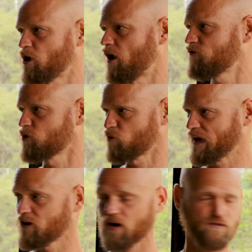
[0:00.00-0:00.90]
off the
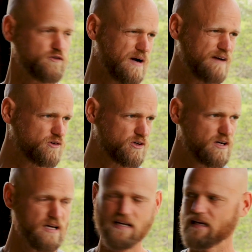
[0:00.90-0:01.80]
radar forever.
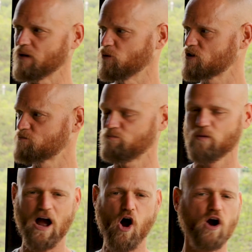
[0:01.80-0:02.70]
It was
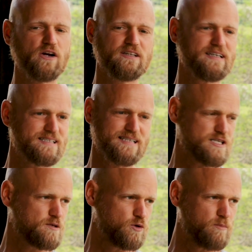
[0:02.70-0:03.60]
hardly
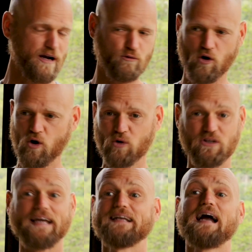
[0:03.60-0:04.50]
accessible by road,
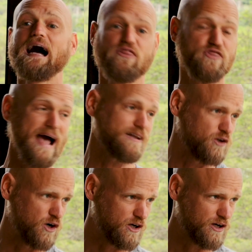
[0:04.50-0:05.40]
like not that
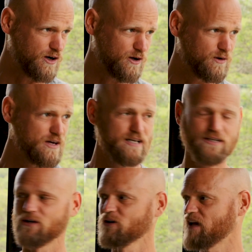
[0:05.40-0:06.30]
long ago.
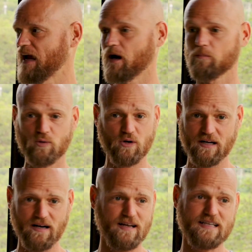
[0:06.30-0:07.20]
You know, the
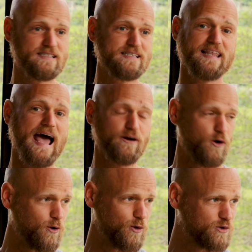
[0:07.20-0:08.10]
airport isn't that
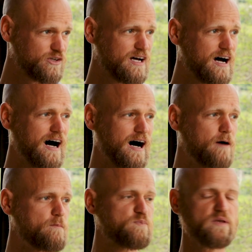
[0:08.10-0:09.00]
old.
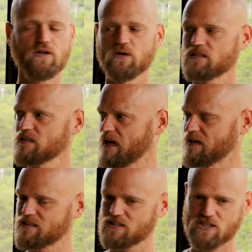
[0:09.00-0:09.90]
You know,
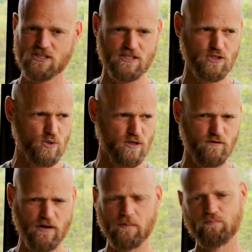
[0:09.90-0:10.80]
it's just this sort of
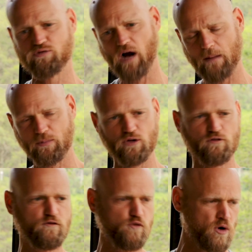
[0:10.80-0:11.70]
very proper,
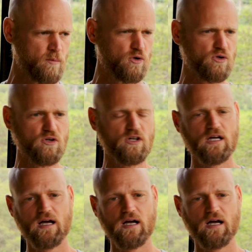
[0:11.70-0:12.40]
formal,